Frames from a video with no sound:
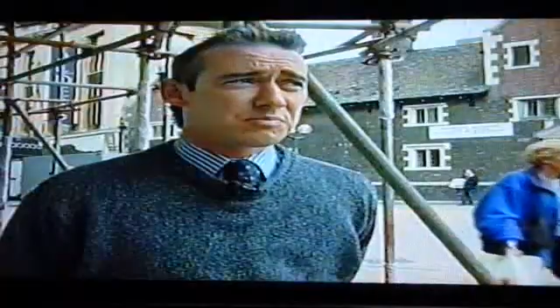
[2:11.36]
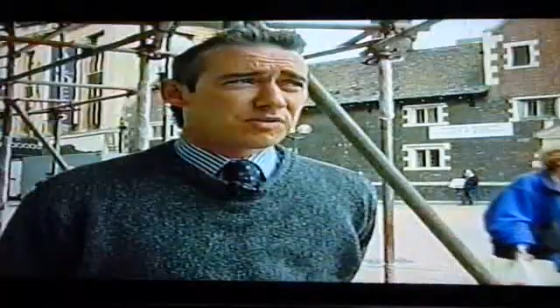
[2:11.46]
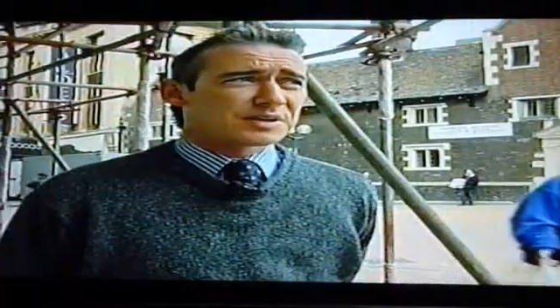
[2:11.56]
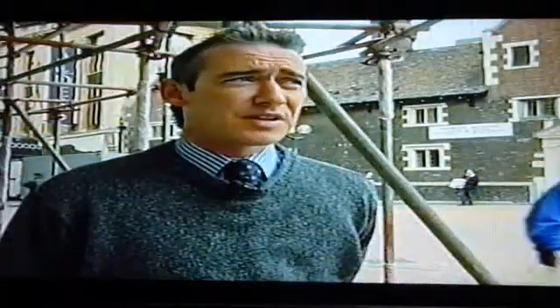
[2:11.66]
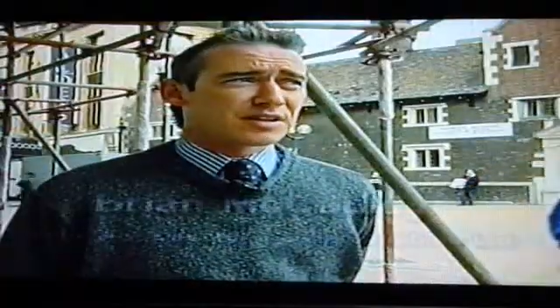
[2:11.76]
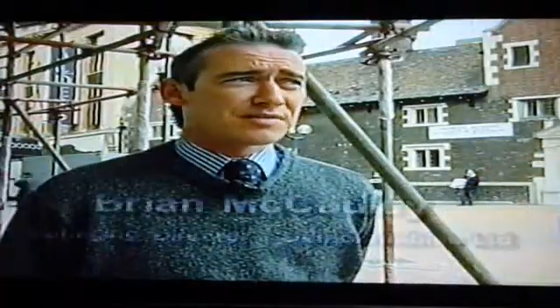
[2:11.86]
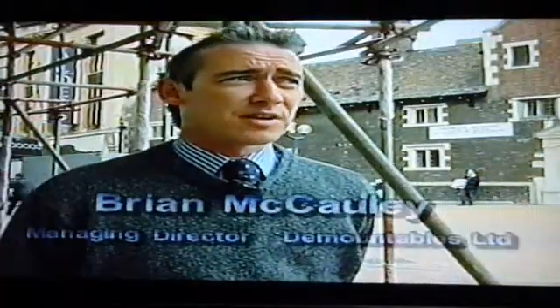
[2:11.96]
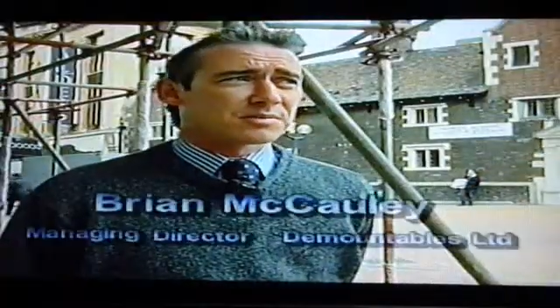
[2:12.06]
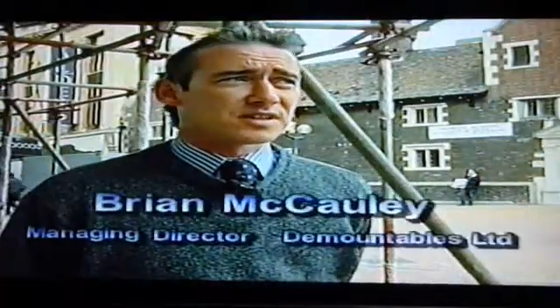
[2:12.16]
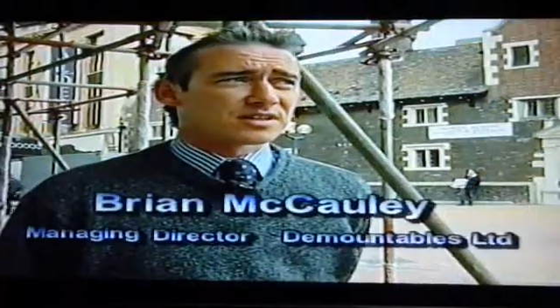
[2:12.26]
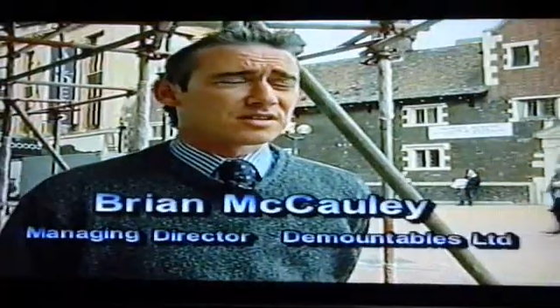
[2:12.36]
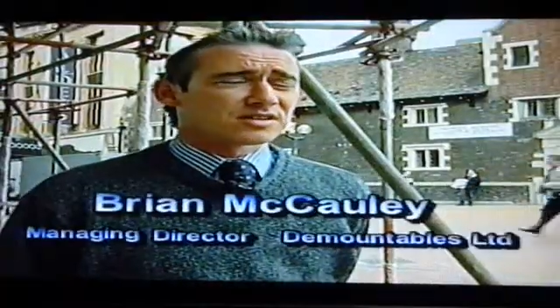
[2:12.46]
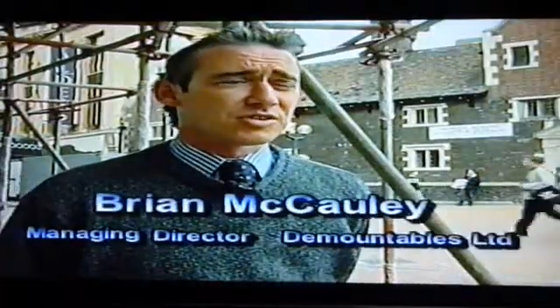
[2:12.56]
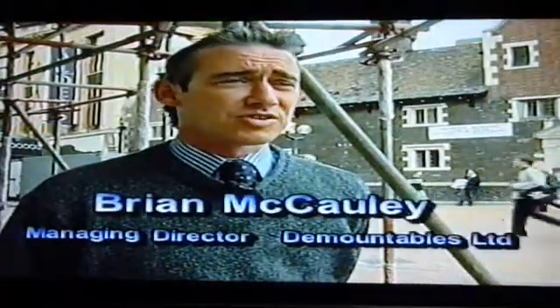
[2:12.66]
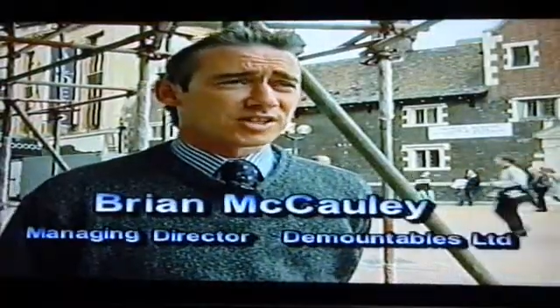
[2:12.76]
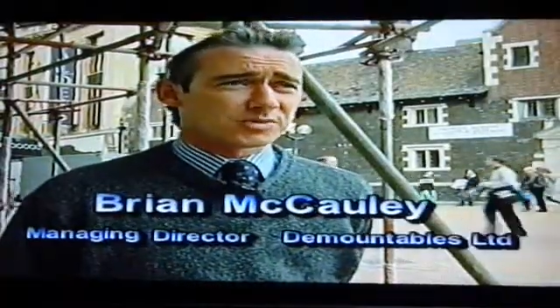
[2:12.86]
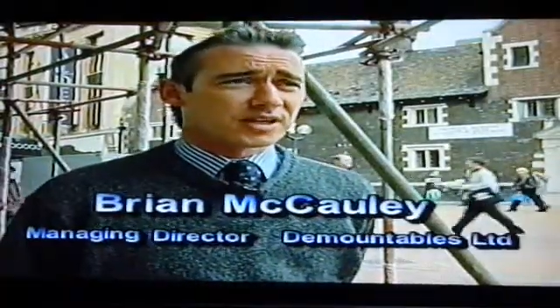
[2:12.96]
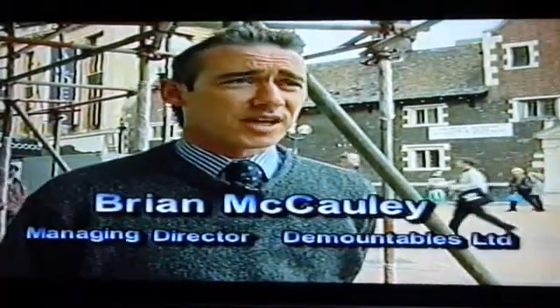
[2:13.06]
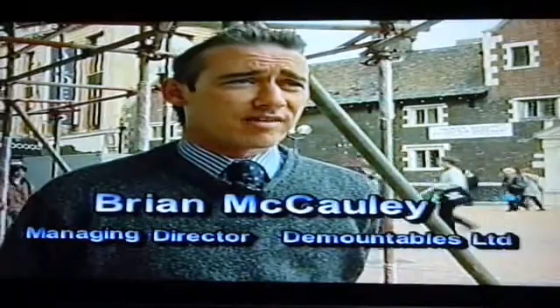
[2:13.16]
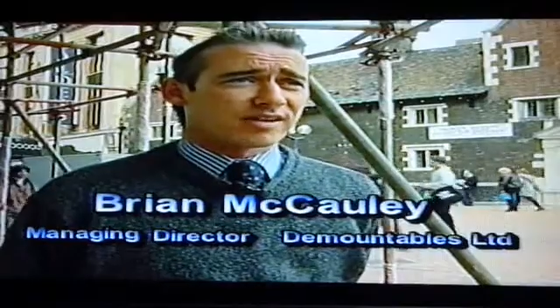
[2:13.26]
Probably 95% of the contracts we
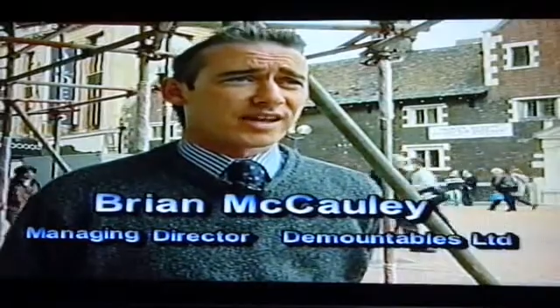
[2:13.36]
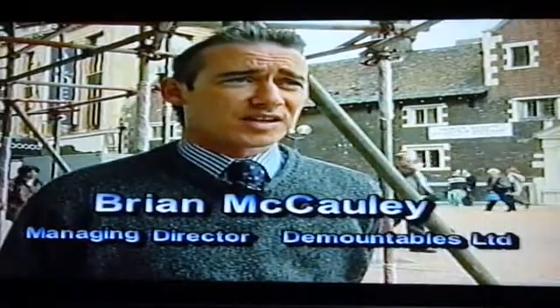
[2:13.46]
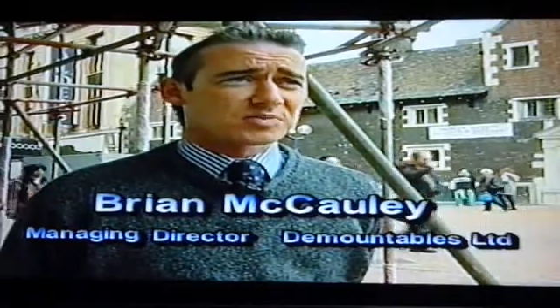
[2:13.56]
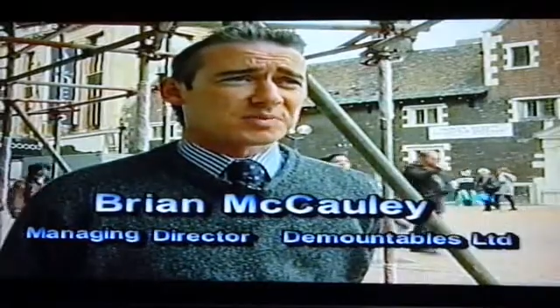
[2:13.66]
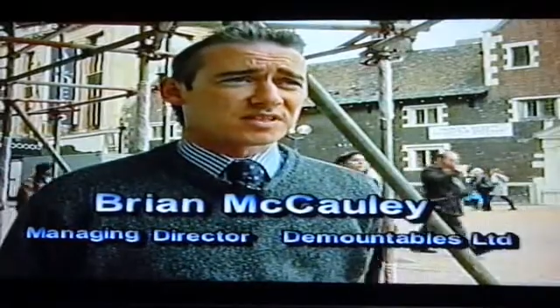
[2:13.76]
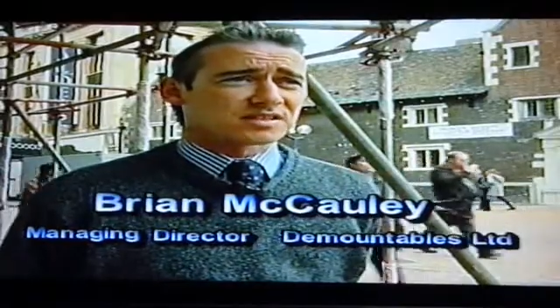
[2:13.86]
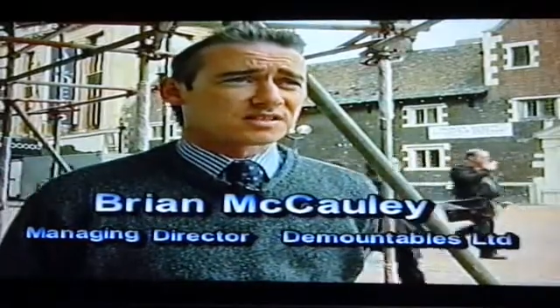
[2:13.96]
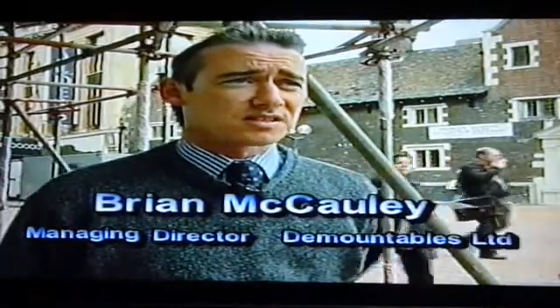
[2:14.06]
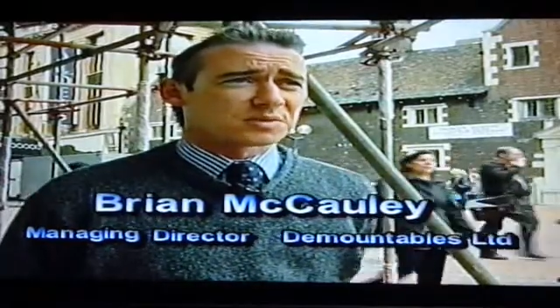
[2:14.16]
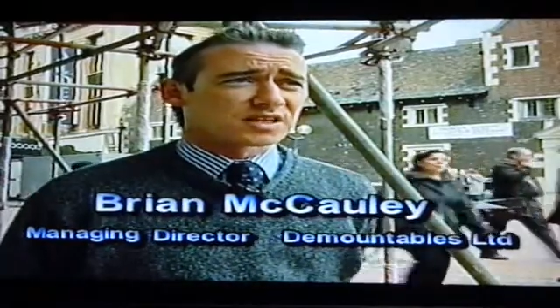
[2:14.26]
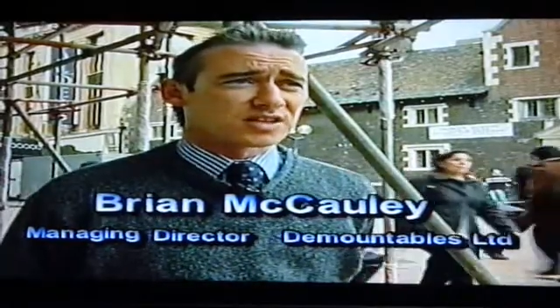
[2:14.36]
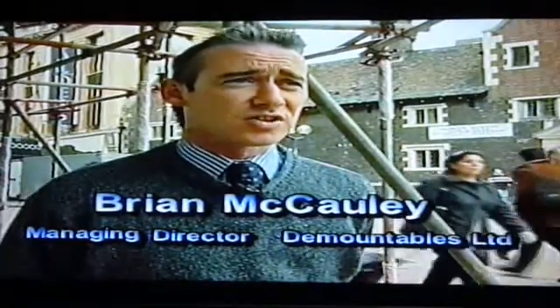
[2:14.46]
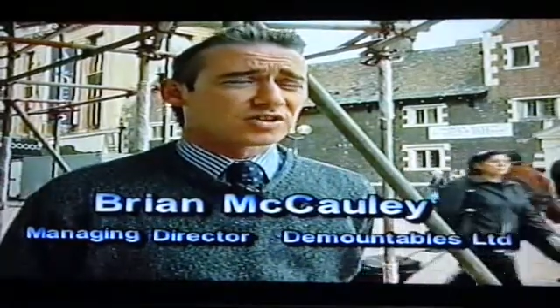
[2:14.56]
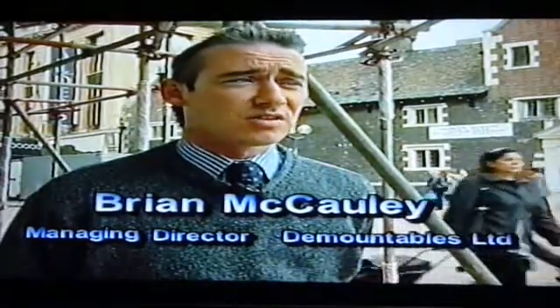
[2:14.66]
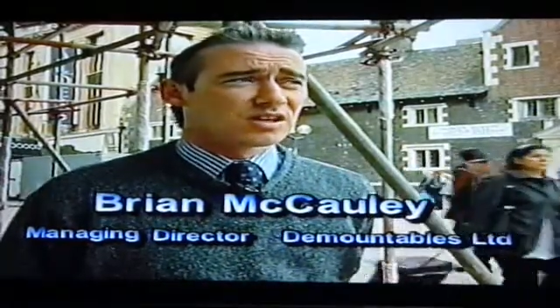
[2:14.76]
carry out, asbestos is a big issue.